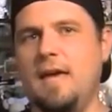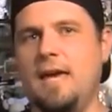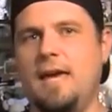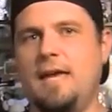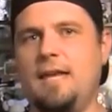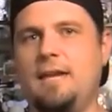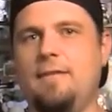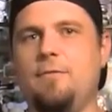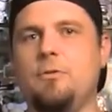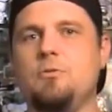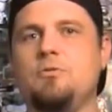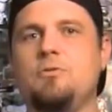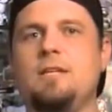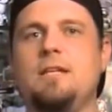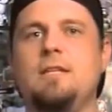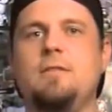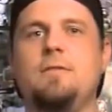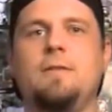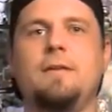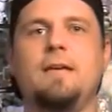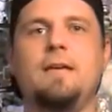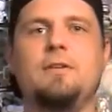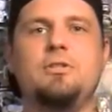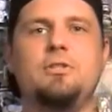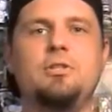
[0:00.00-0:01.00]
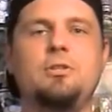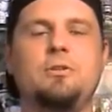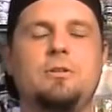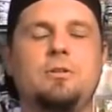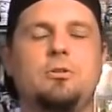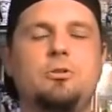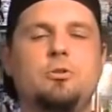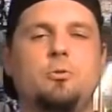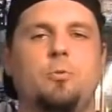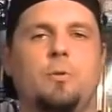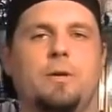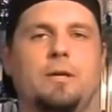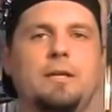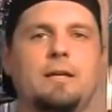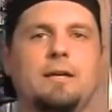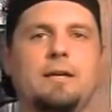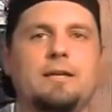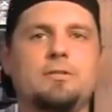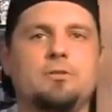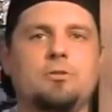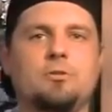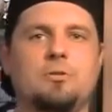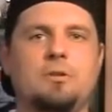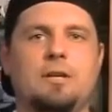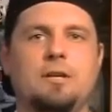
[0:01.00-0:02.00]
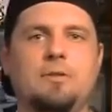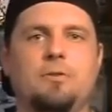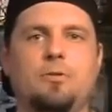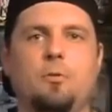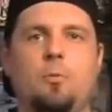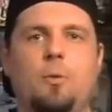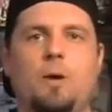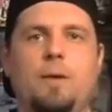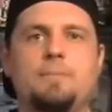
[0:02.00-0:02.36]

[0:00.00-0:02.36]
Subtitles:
and if there's anything else, you can tweet us or hit the